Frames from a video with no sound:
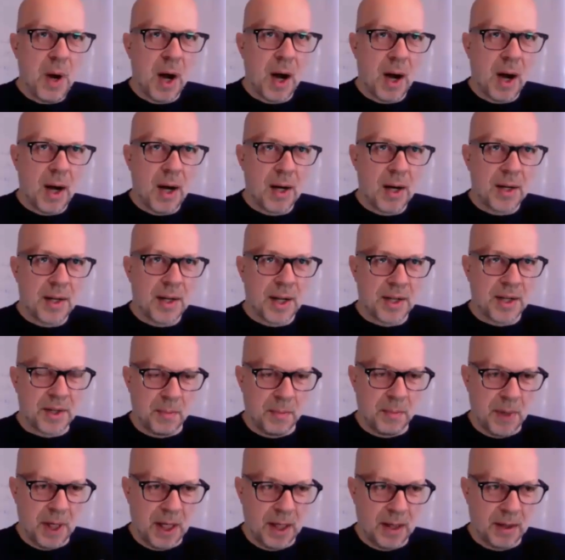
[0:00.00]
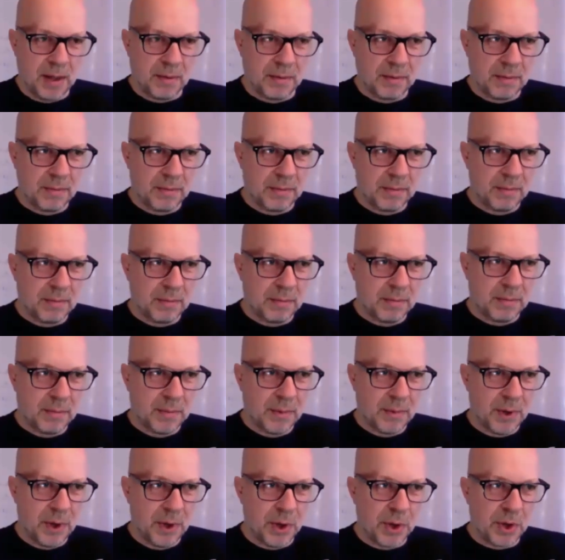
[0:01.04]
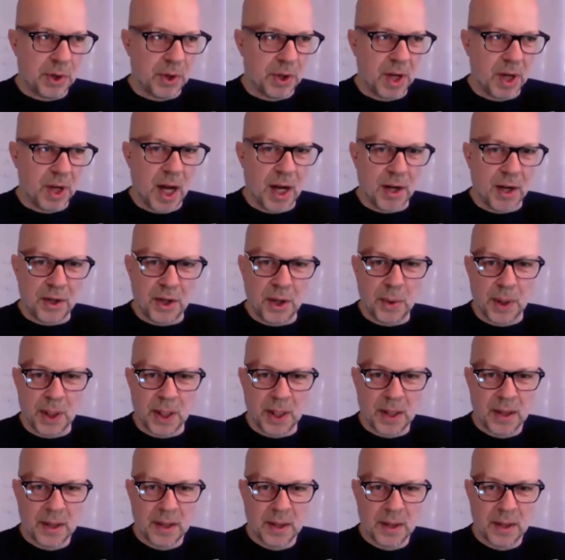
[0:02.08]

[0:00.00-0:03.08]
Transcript: hard doesn't mean you should not do it.